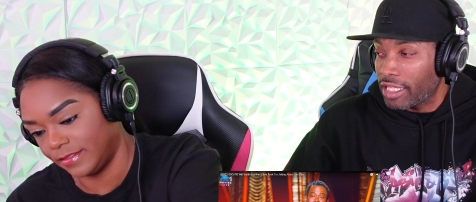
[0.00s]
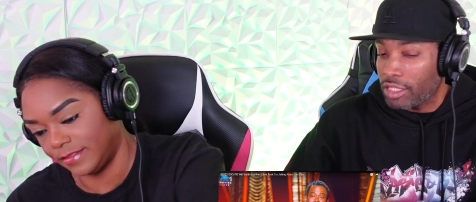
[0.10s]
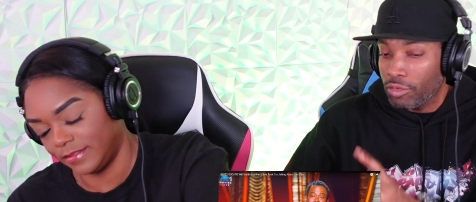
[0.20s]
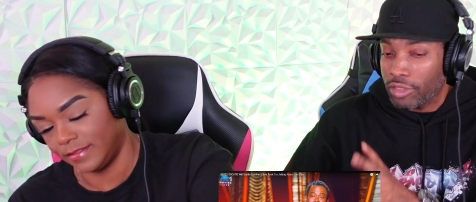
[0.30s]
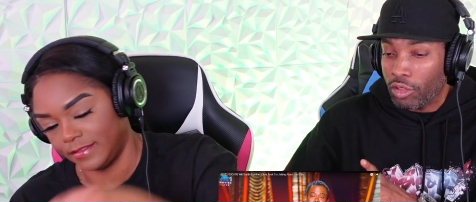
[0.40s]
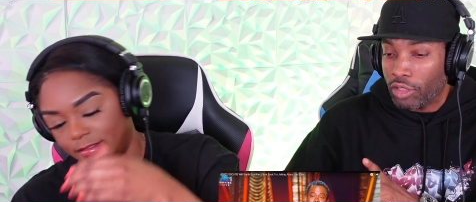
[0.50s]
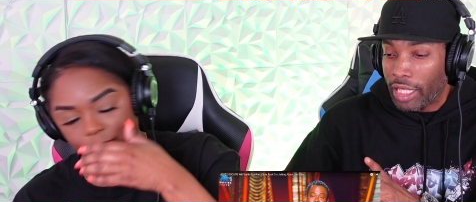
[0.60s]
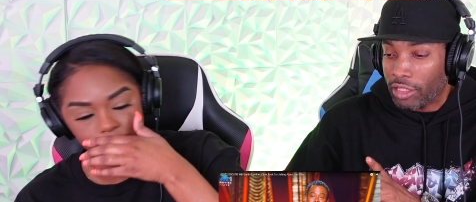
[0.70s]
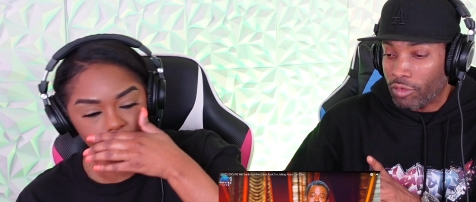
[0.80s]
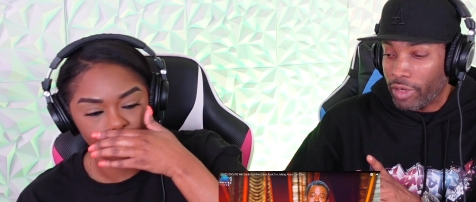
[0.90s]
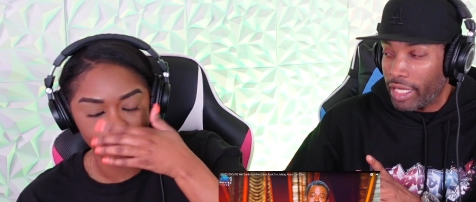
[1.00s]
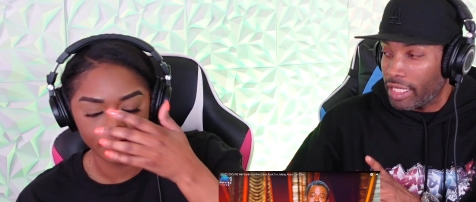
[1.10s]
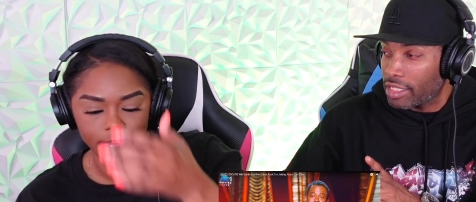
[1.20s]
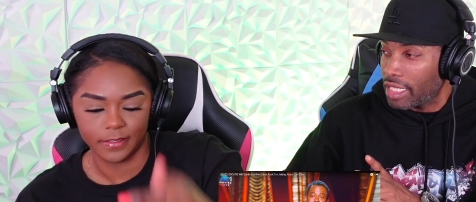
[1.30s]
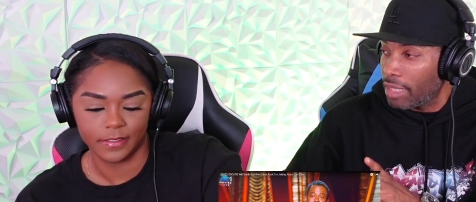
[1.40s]
Speaker 1: she was on, like, the
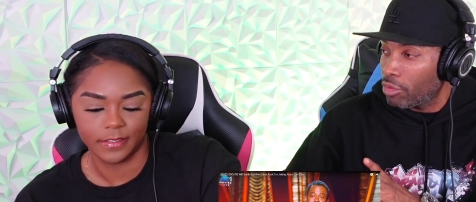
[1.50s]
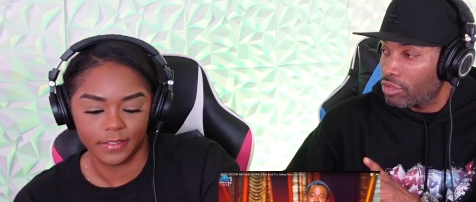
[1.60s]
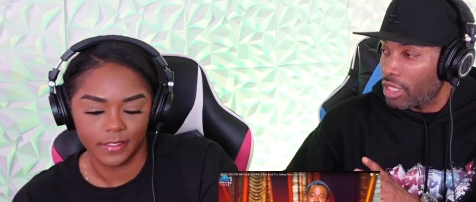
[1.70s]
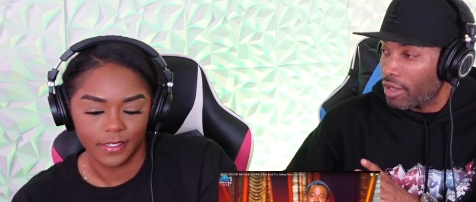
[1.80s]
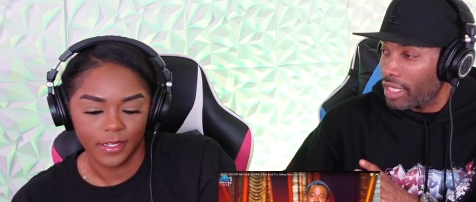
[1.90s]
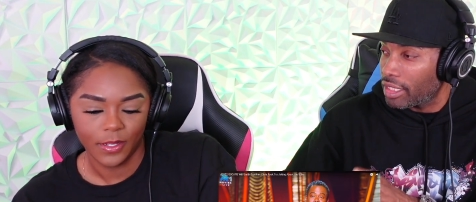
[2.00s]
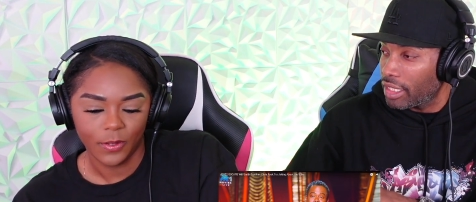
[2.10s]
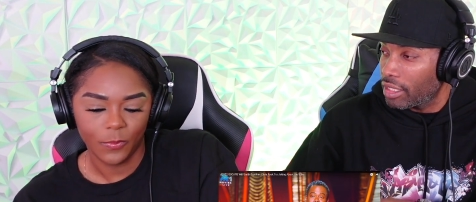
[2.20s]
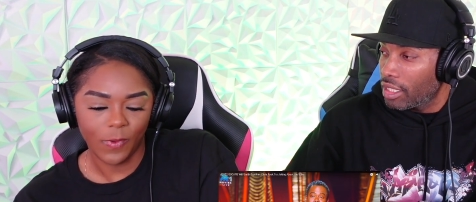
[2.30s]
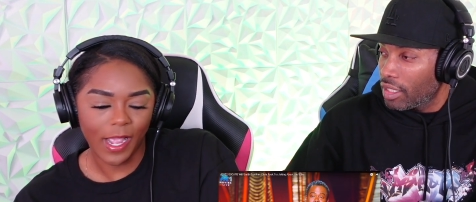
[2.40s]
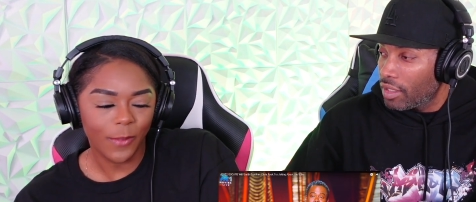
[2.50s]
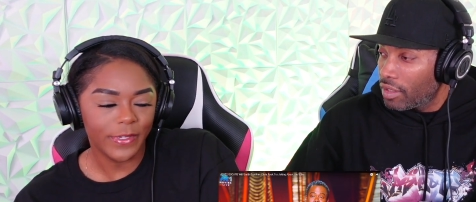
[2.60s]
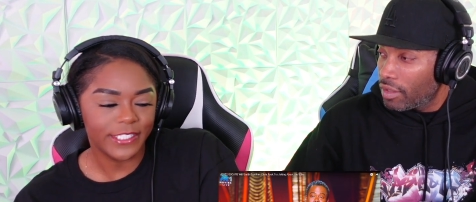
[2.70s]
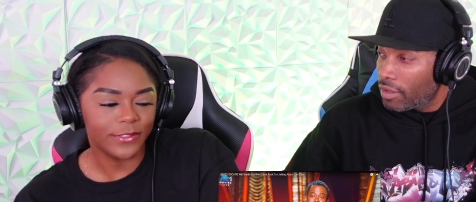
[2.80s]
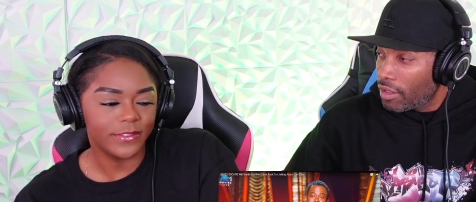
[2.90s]
red table talk, I think.
Speaker 2: Why
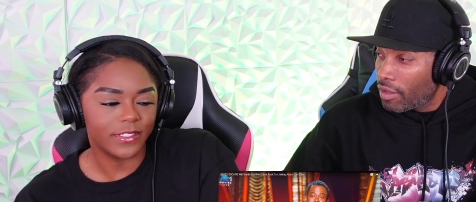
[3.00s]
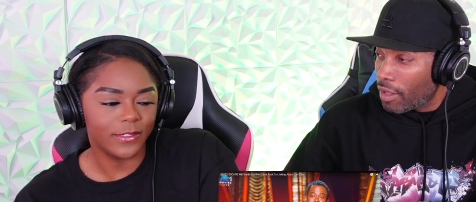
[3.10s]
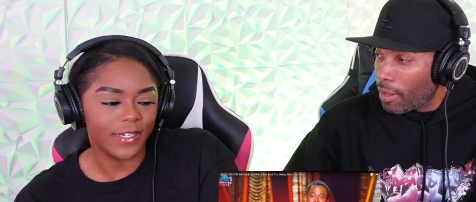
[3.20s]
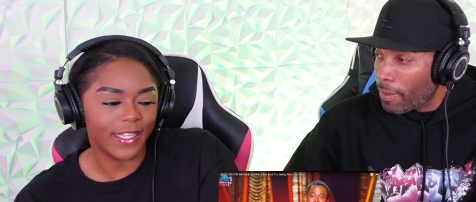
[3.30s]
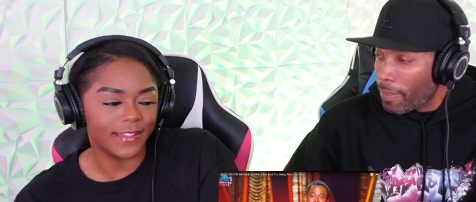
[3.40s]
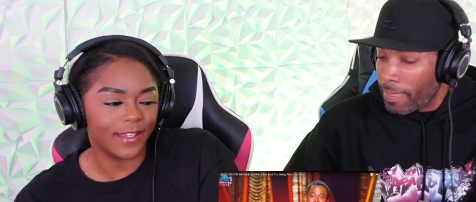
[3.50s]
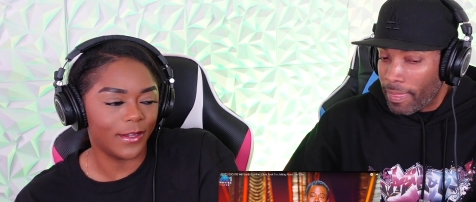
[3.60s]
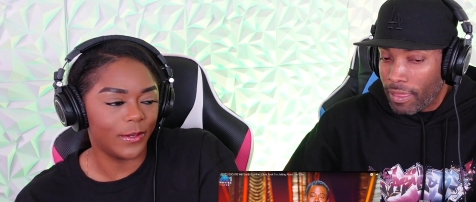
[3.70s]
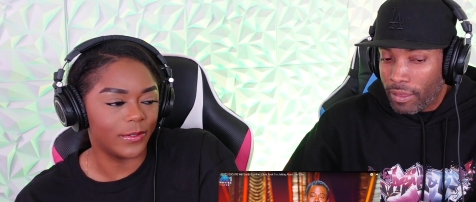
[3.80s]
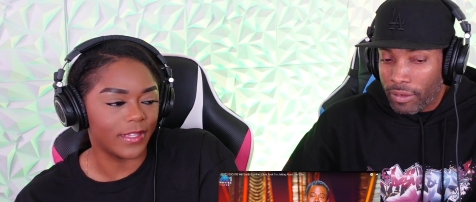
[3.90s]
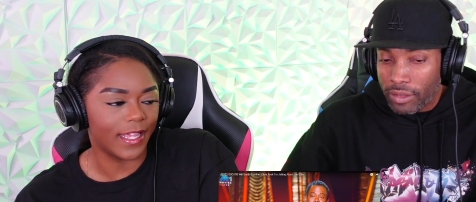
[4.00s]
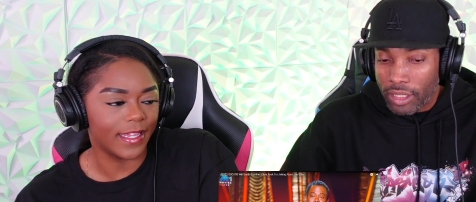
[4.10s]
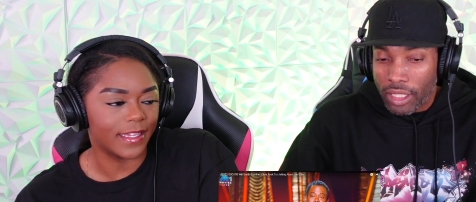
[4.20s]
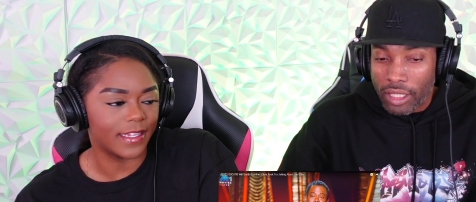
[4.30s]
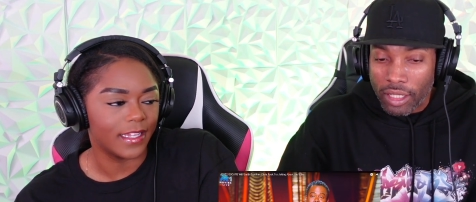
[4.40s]
would you do that, though? Like,
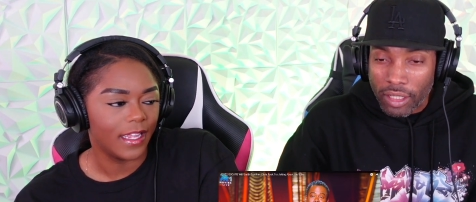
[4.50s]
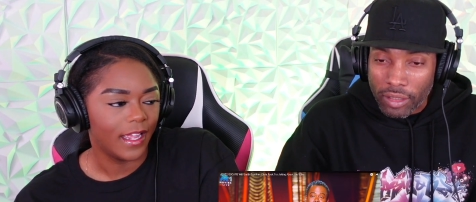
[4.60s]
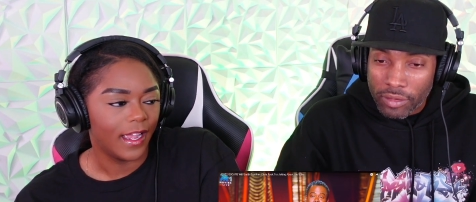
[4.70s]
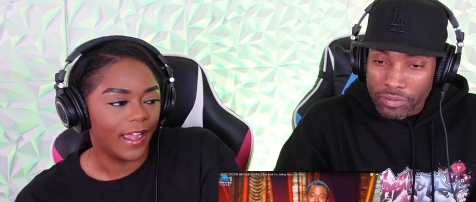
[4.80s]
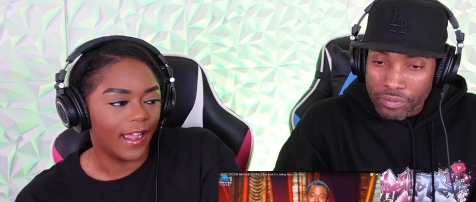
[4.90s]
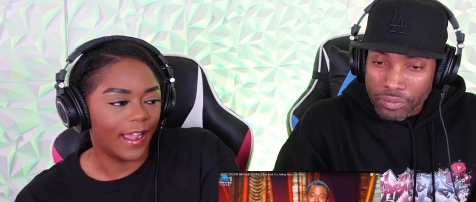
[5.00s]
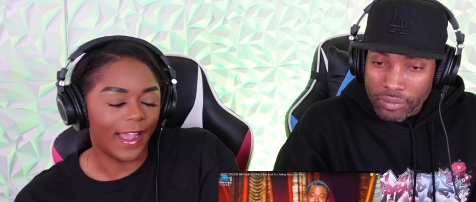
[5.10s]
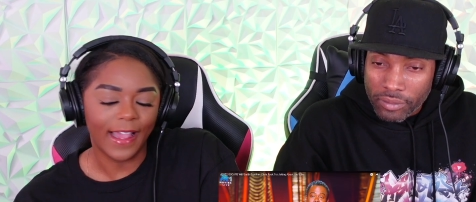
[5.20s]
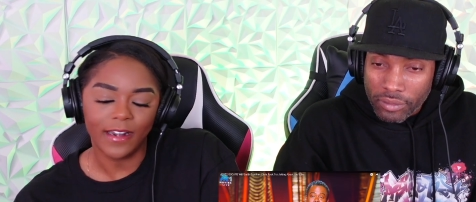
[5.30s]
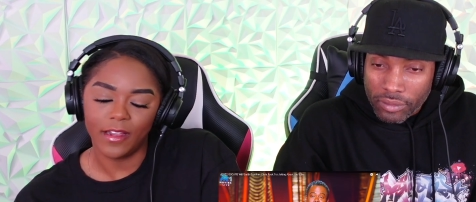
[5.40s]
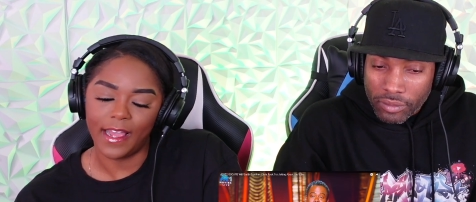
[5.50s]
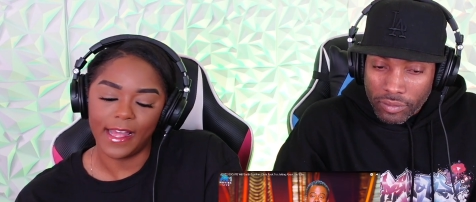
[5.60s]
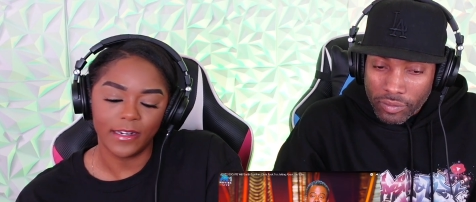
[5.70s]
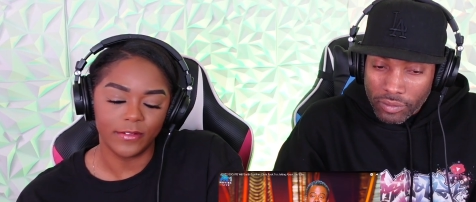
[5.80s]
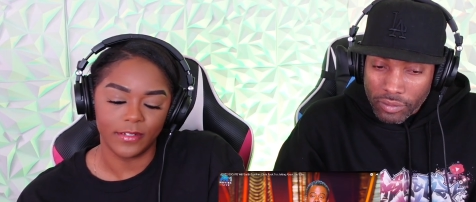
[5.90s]
yeah. I don't,
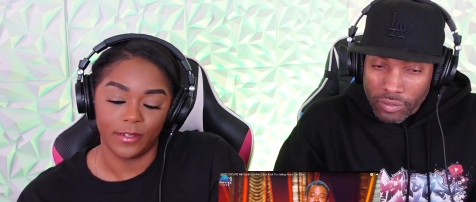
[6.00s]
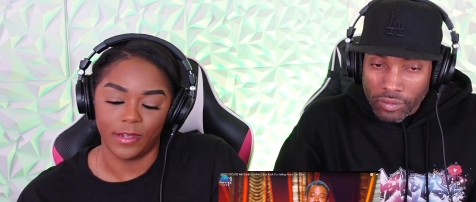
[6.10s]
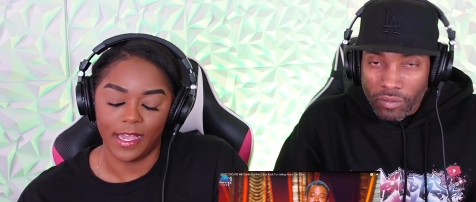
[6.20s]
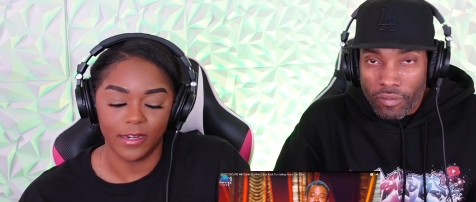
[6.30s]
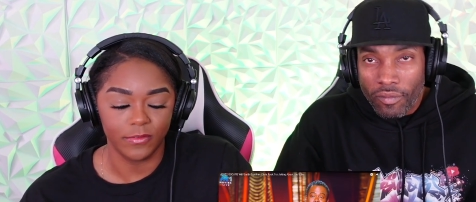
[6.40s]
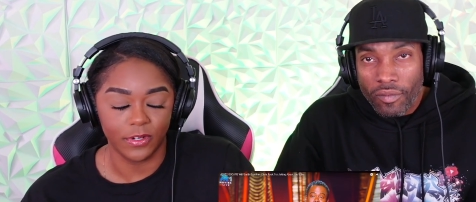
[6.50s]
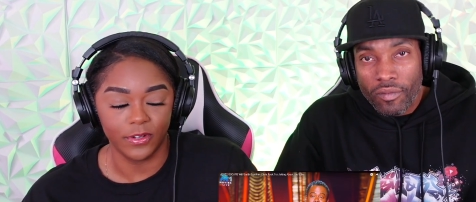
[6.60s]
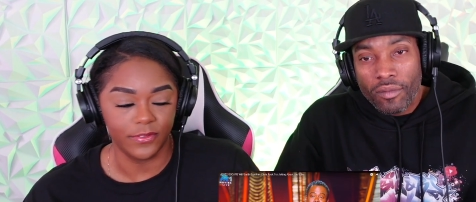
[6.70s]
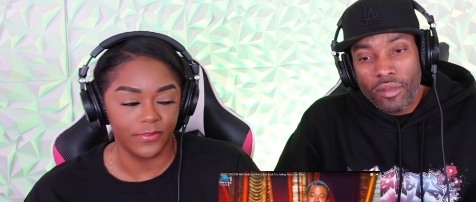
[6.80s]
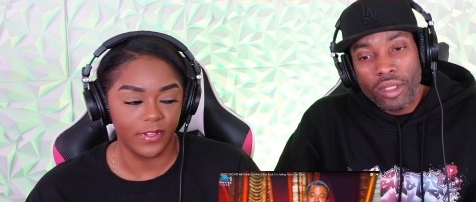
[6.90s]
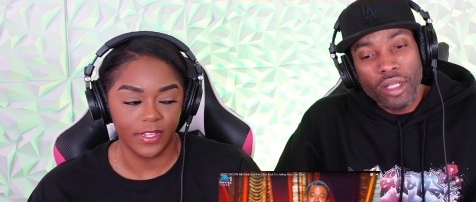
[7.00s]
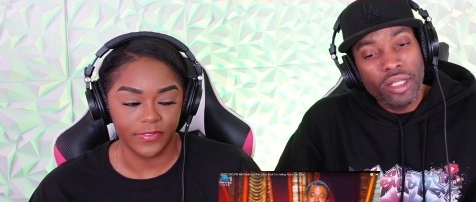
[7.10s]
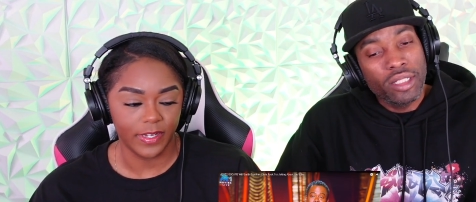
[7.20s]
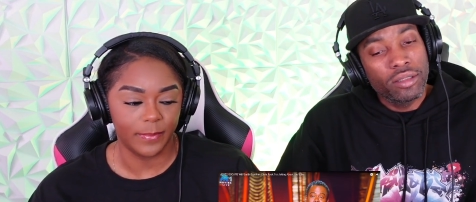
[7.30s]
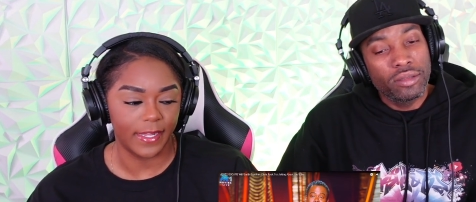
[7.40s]
I don't know. I don't know if, if
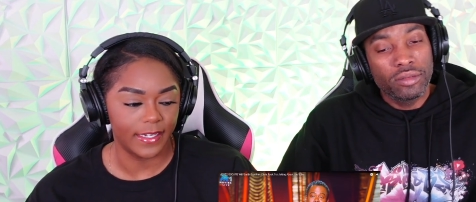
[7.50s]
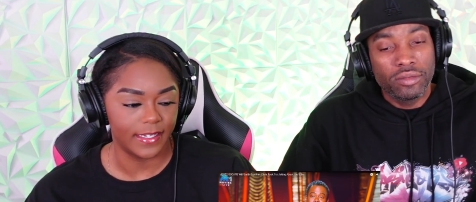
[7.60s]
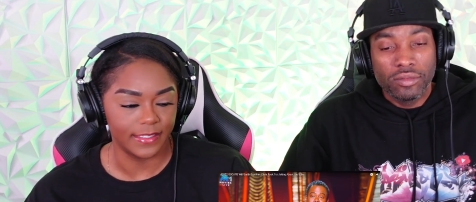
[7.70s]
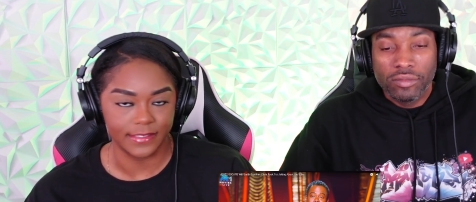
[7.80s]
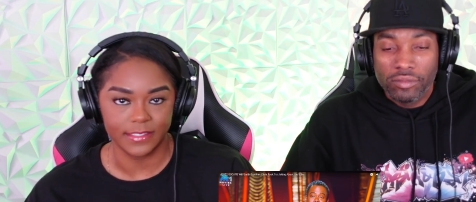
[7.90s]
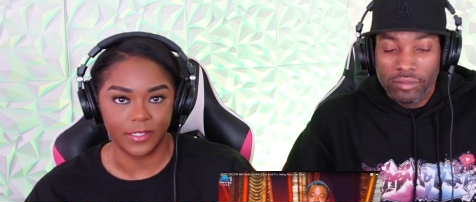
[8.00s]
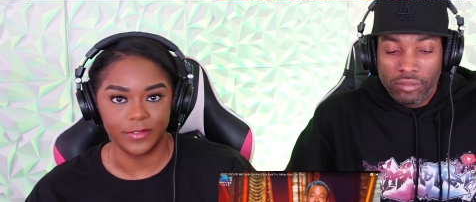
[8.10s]
anybody doesn't know